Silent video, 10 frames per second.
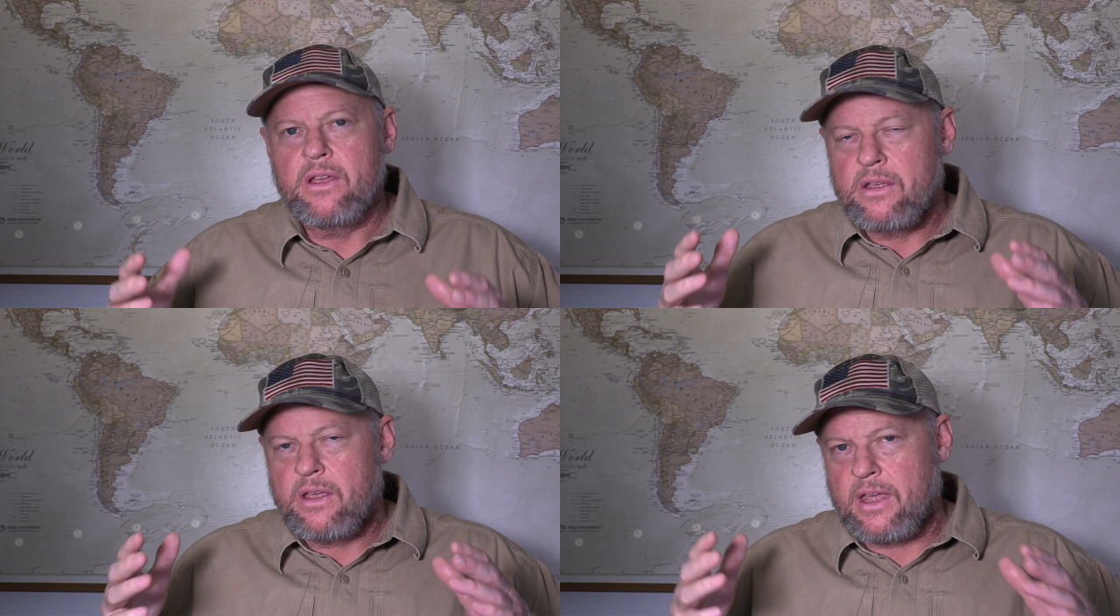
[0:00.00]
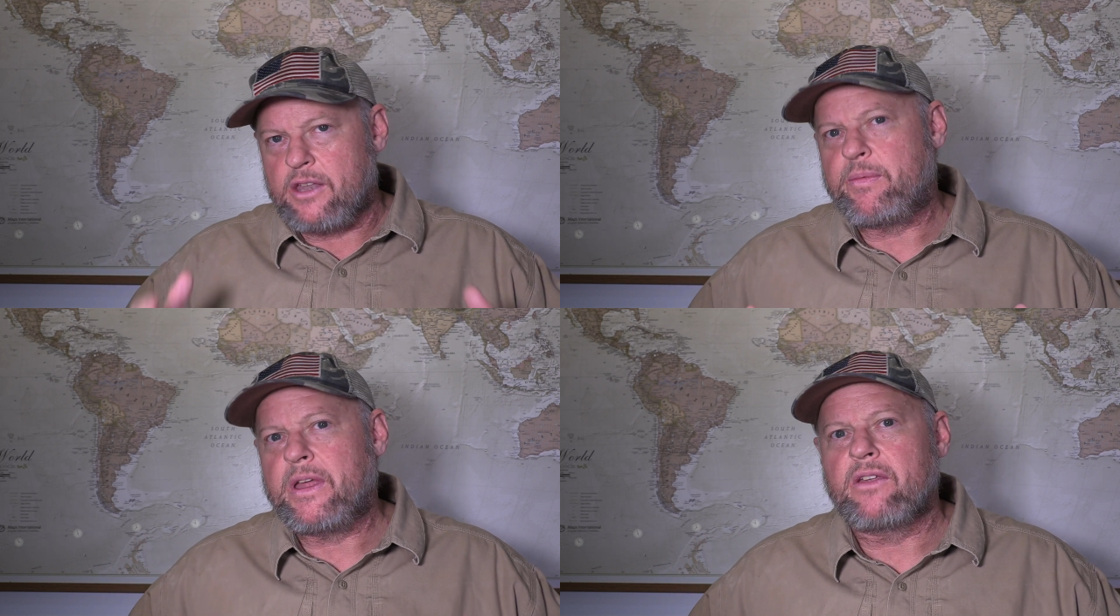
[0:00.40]

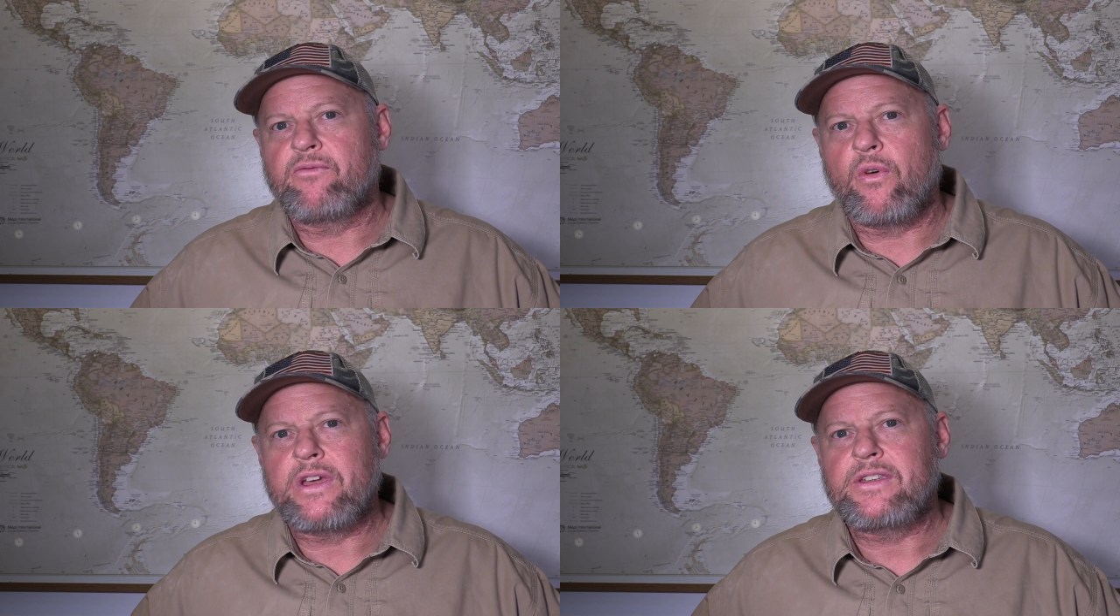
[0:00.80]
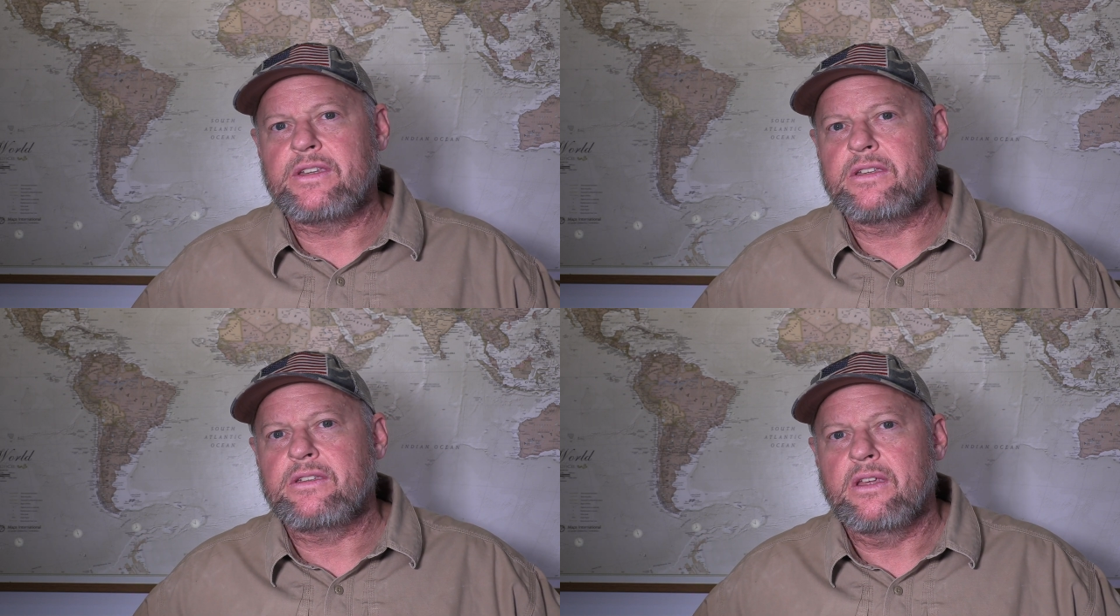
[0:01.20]
independent
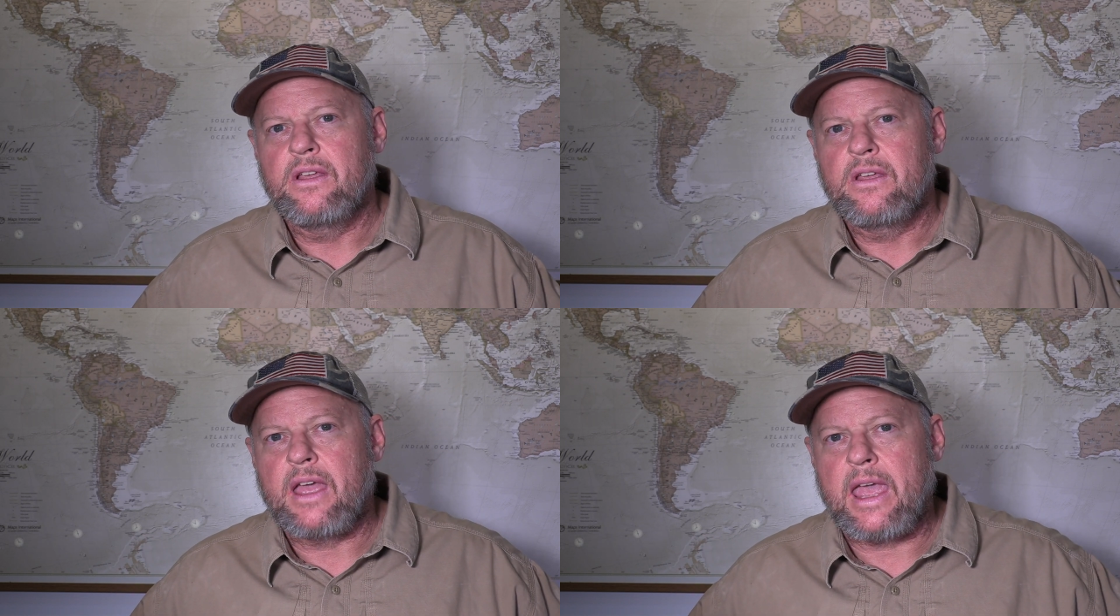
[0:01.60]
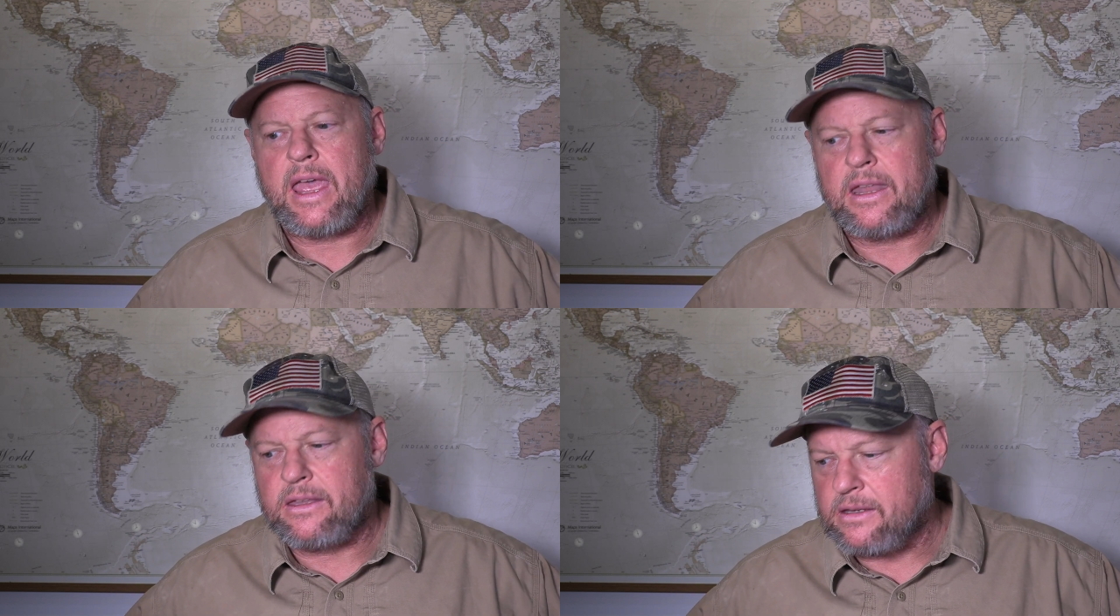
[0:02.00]
voices.
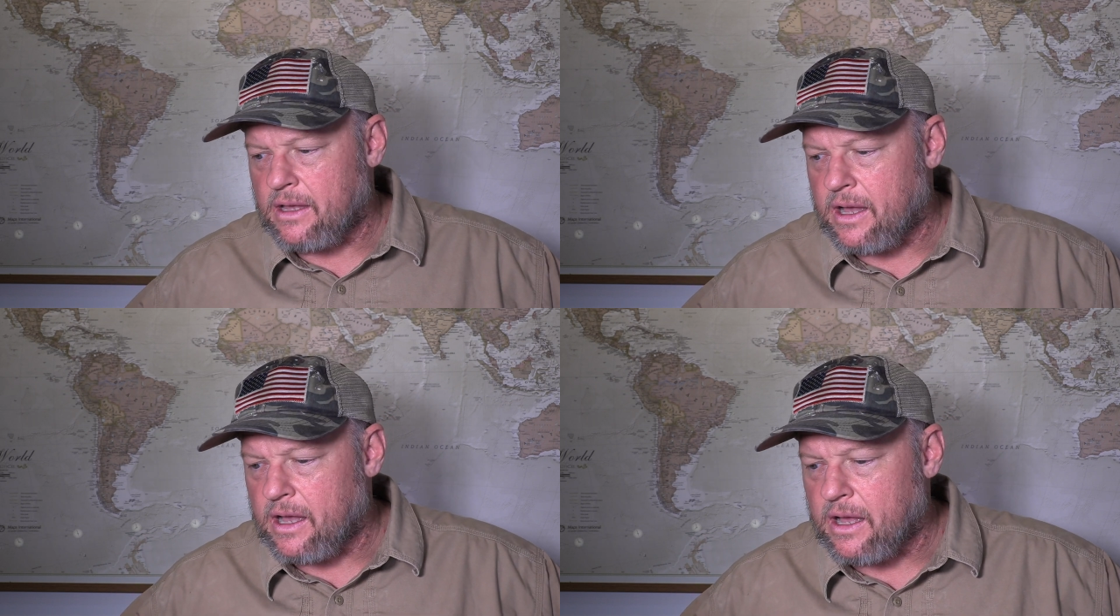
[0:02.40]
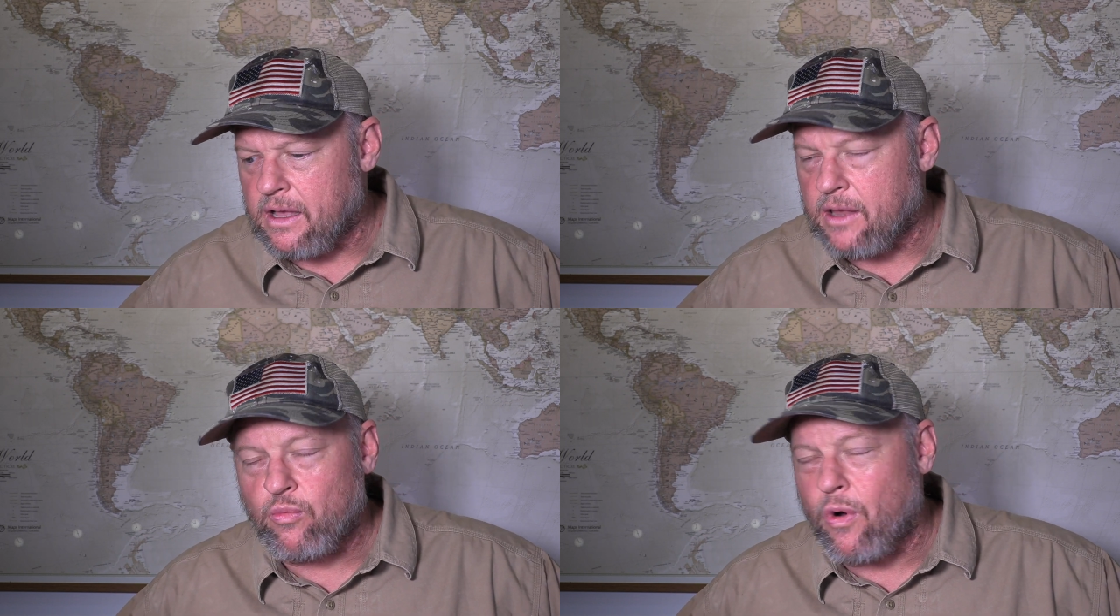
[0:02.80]
And
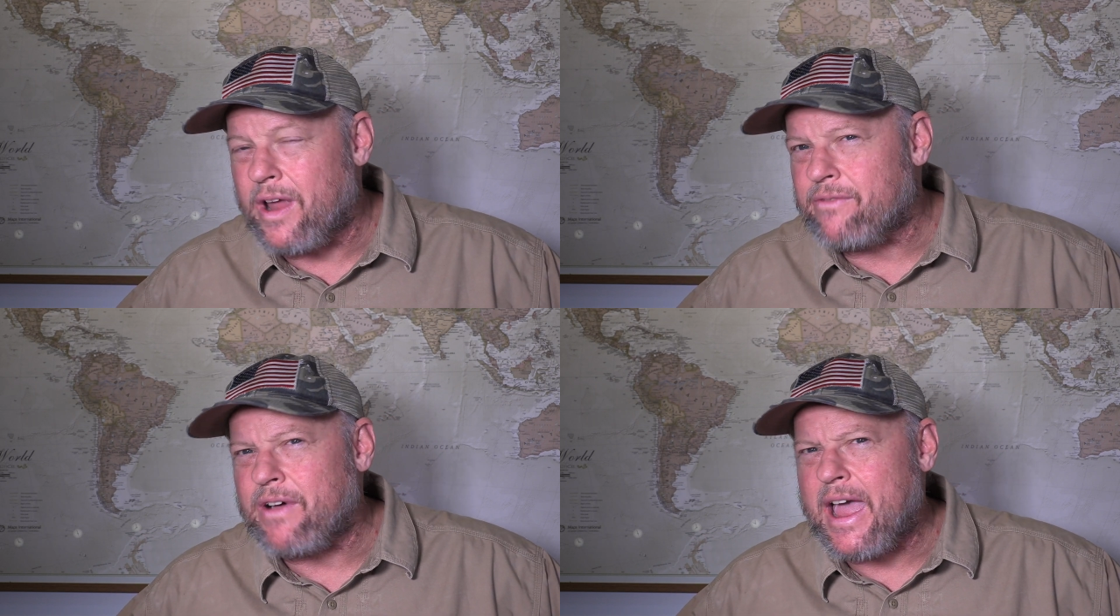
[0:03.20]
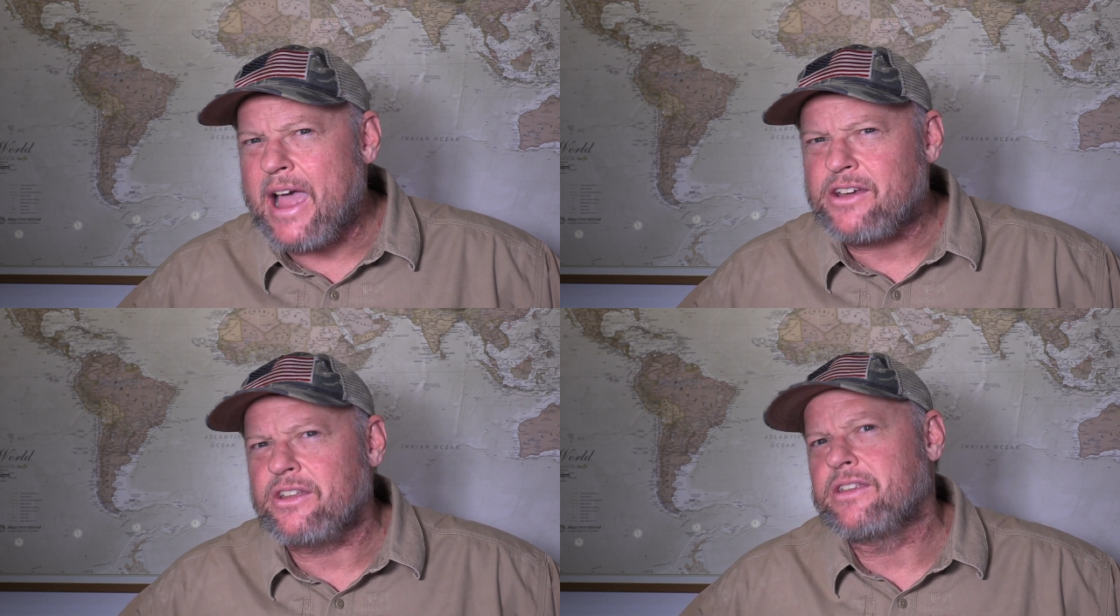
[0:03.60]
what have I
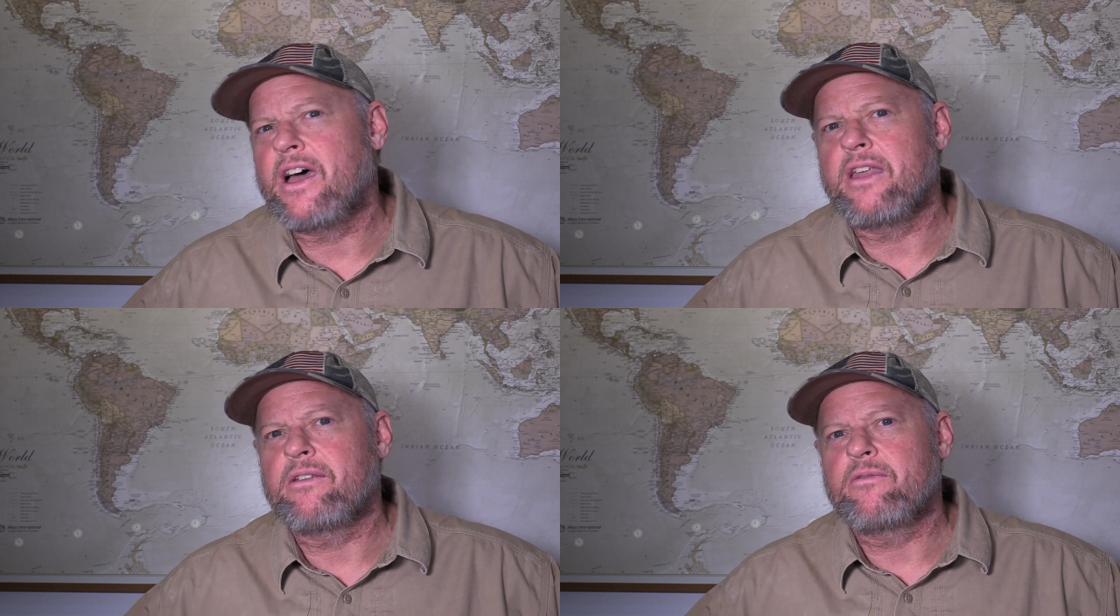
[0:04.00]
actually done?